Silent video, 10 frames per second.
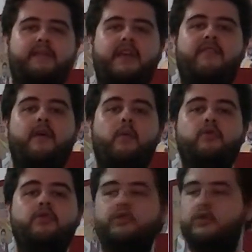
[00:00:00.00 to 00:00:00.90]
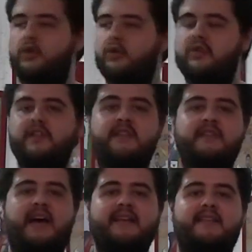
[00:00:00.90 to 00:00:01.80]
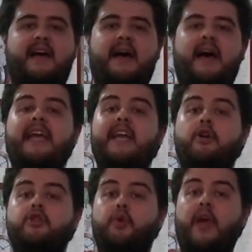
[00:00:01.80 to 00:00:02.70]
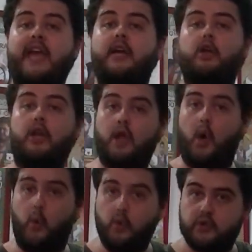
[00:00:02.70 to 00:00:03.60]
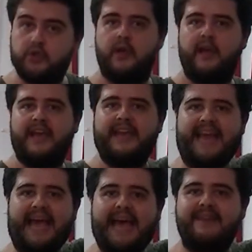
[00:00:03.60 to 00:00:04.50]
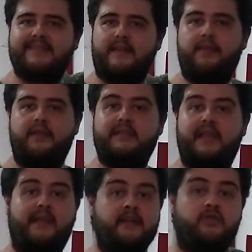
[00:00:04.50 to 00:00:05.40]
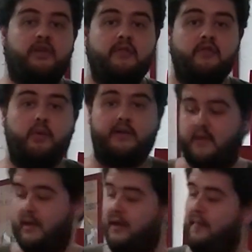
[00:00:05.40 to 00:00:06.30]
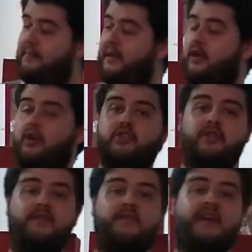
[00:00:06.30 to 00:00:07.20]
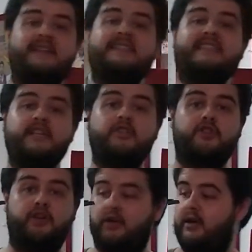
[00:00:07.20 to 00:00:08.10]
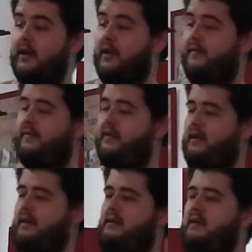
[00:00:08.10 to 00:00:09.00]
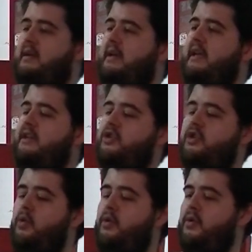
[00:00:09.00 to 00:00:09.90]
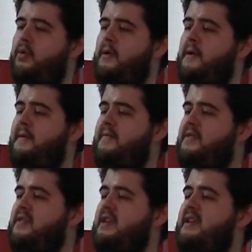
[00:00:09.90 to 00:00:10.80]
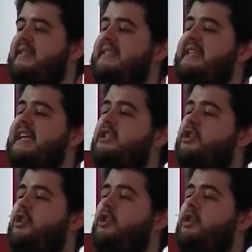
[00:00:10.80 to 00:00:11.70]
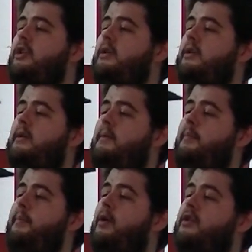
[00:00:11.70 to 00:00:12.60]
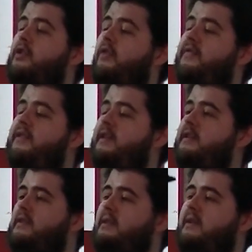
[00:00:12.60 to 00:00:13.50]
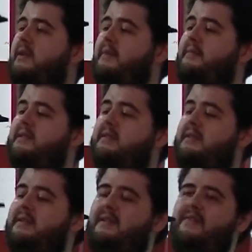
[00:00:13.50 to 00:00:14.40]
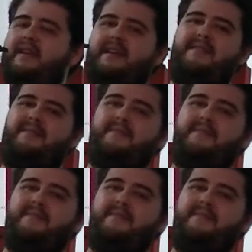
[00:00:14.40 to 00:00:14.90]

if I want to use this as a hanger to hang clothes and hats and things like that, you can do it. Because the center, I can show you, the center part of this, let me see if I can,